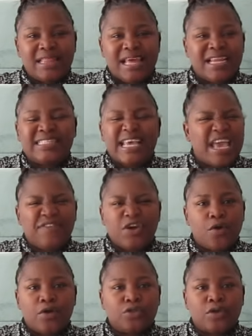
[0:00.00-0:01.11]
that is ever
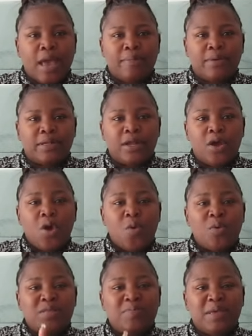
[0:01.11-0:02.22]
going to happen
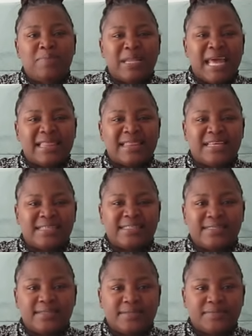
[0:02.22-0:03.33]
with people like this.